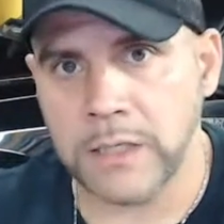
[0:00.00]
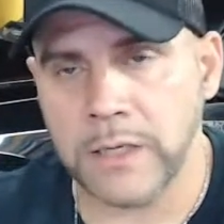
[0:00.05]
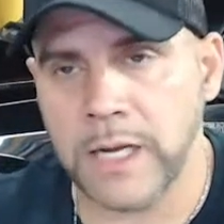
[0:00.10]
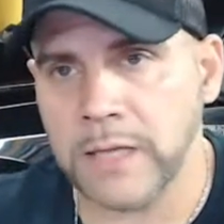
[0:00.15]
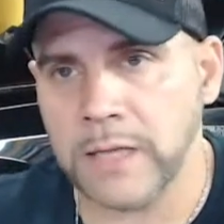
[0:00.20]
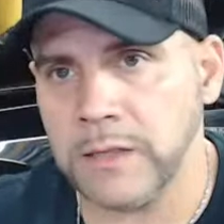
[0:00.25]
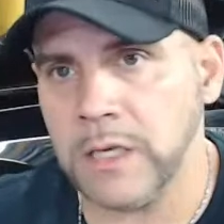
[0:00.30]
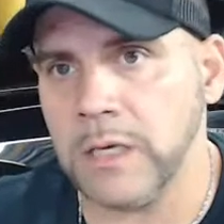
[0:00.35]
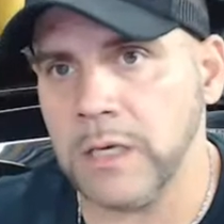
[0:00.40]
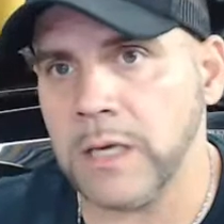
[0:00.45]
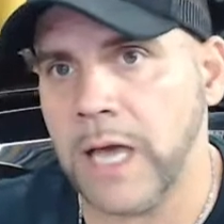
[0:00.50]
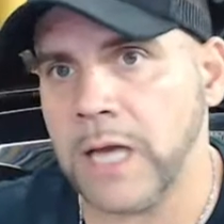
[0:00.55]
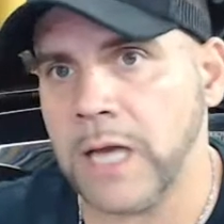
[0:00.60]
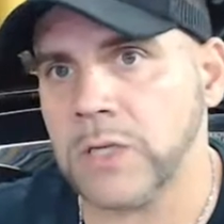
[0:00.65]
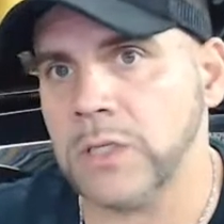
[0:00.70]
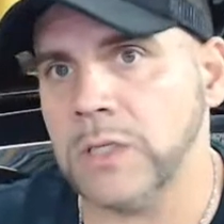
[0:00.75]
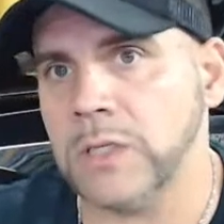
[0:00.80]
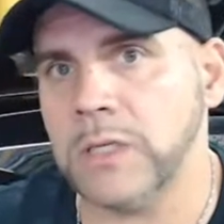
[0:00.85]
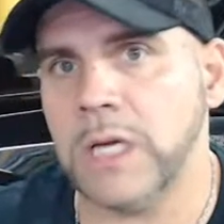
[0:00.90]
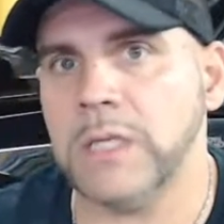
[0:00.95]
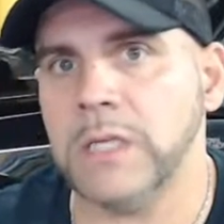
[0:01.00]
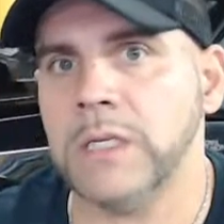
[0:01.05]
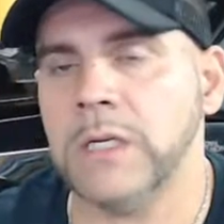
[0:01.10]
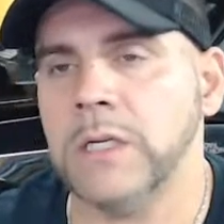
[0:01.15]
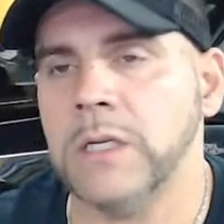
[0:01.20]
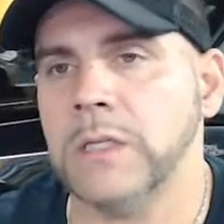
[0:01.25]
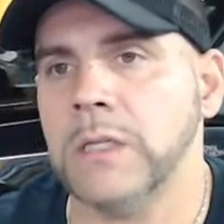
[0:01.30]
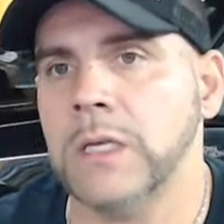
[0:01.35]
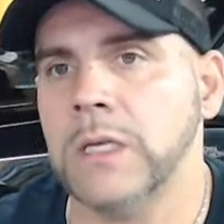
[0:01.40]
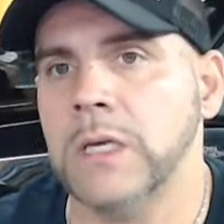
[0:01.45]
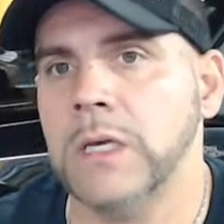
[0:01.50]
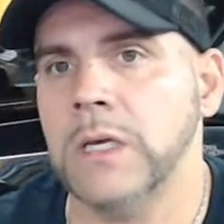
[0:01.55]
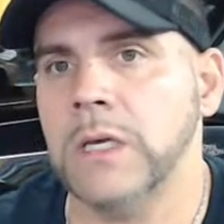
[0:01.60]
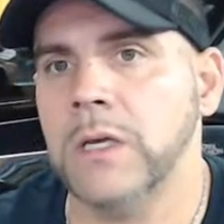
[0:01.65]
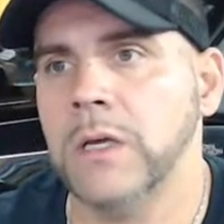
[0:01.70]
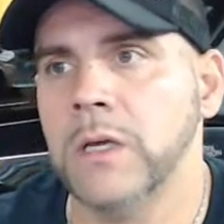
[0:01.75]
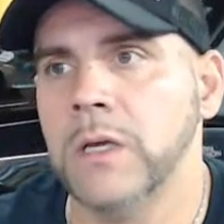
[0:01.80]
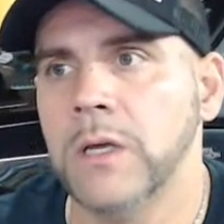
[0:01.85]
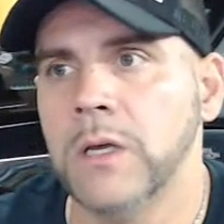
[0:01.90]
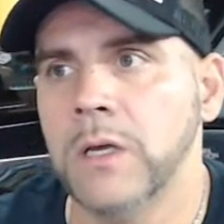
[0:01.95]
And I think actually they did it
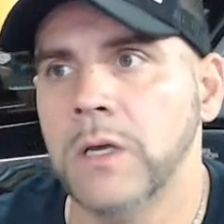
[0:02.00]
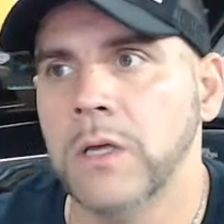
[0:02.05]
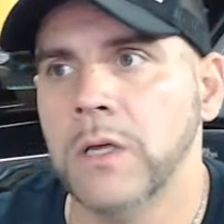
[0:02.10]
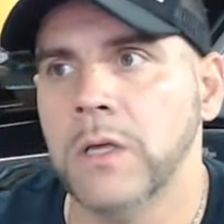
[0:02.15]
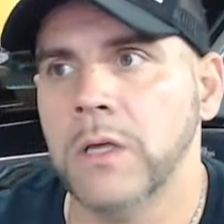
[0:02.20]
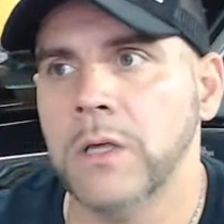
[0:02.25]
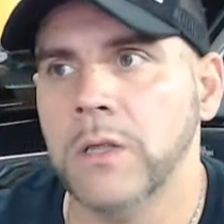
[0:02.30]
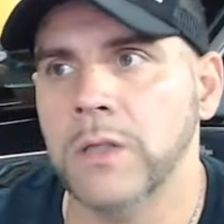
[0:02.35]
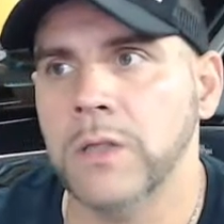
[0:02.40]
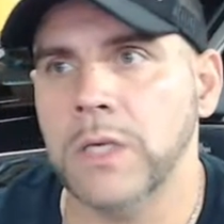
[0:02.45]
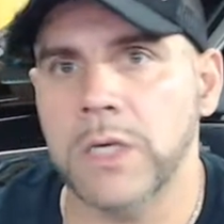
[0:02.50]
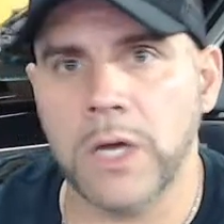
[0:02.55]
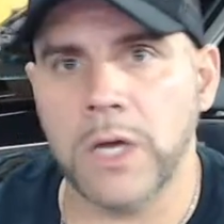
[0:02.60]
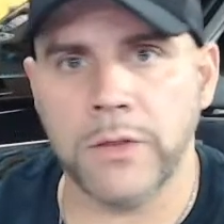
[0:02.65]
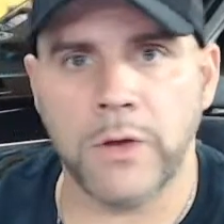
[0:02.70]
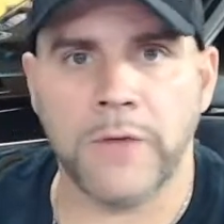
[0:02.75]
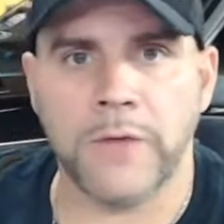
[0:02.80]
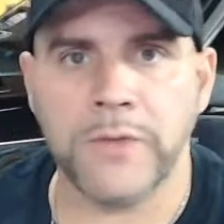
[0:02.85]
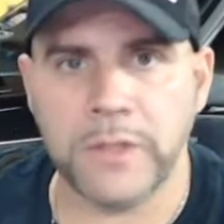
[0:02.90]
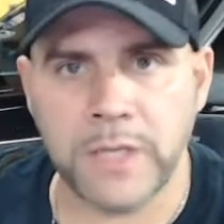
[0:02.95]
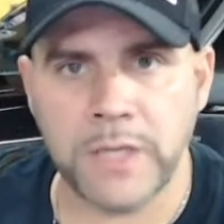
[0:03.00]
the